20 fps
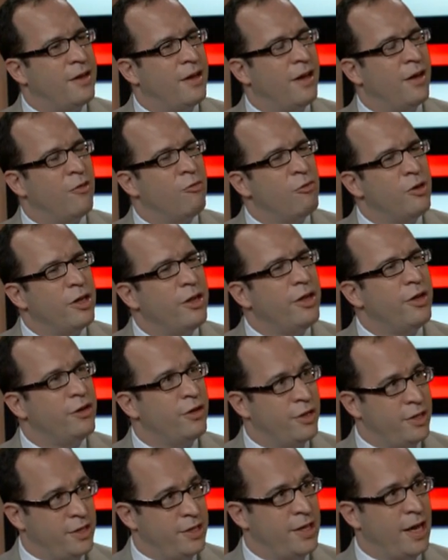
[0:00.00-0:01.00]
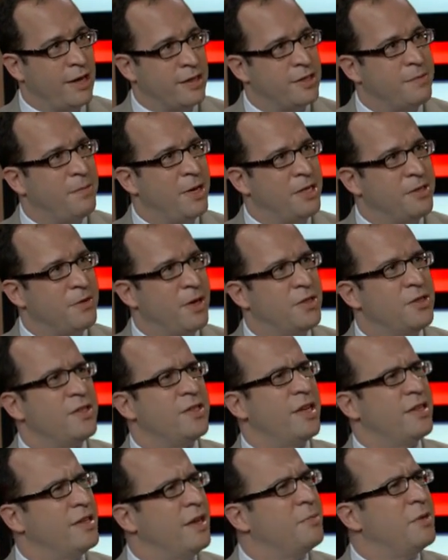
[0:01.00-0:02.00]
a really good text-based question,
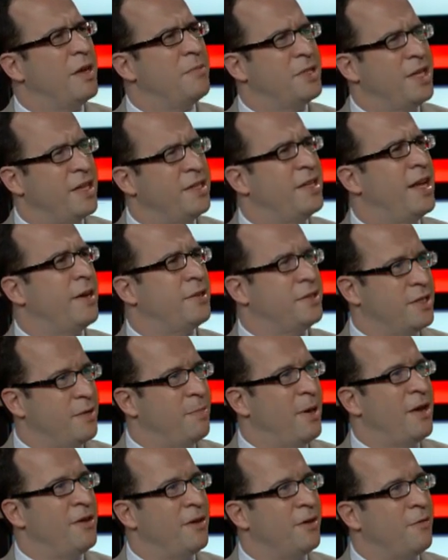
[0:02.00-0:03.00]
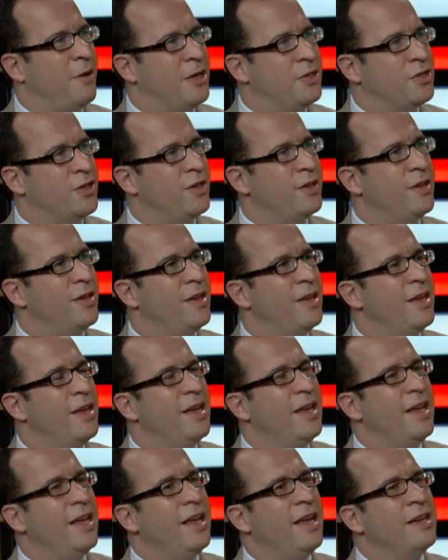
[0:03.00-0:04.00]
I sometimes say text-dependent question,
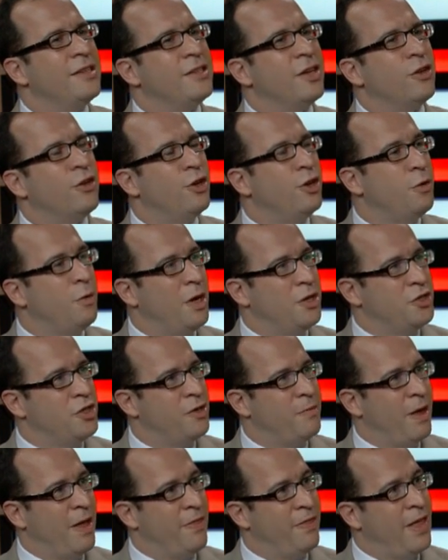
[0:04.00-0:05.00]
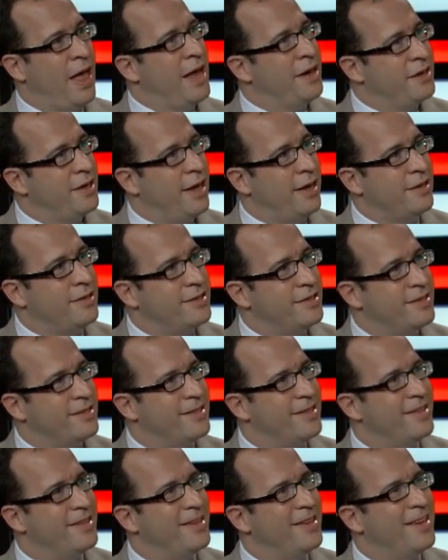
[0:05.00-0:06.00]
is a good question about that text
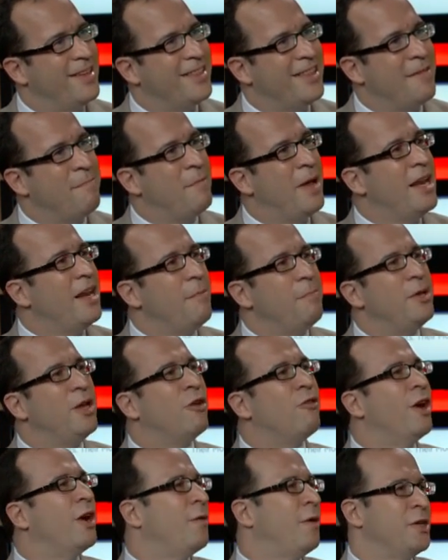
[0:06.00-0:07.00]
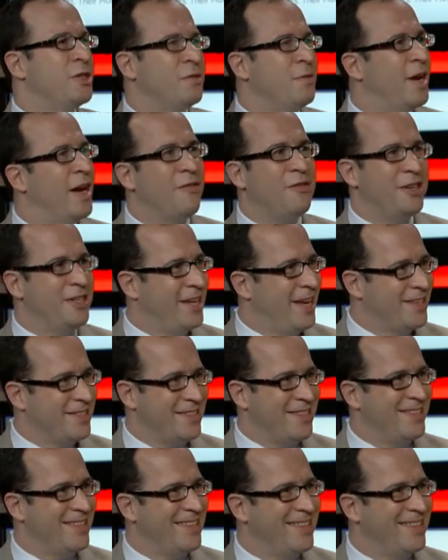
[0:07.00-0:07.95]
that may not be a great question about every text.